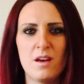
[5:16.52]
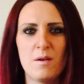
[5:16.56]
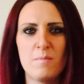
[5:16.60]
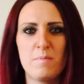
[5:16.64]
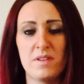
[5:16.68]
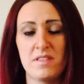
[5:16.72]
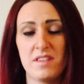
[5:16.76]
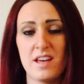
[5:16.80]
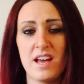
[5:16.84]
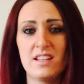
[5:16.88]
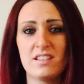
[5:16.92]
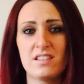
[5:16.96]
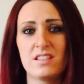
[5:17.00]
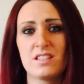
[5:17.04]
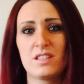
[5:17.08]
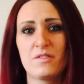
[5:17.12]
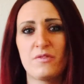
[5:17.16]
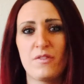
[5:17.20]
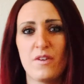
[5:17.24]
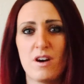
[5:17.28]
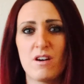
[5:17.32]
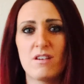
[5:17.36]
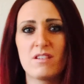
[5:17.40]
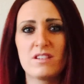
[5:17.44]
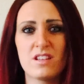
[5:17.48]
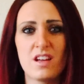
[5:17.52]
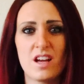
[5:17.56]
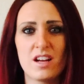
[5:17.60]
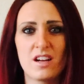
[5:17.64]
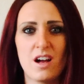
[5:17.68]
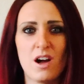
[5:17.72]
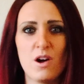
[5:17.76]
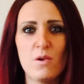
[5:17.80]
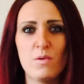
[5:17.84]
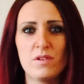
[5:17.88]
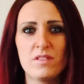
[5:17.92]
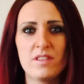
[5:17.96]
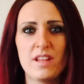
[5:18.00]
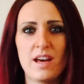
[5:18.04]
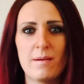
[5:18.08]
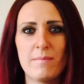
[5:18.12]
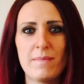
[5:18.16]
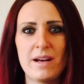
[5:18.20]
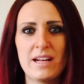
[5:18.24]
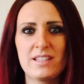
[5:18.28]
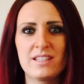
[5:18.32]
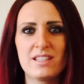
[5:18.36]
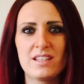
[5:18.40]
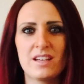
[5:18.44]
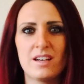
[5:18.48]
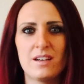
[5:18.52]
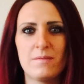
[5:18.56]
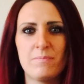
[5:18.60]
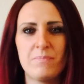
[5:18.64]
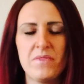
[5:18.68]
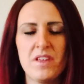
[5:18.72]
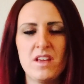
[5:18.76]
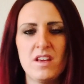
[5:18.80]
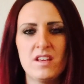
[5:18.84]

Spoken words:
but that's as far as I go on that matter.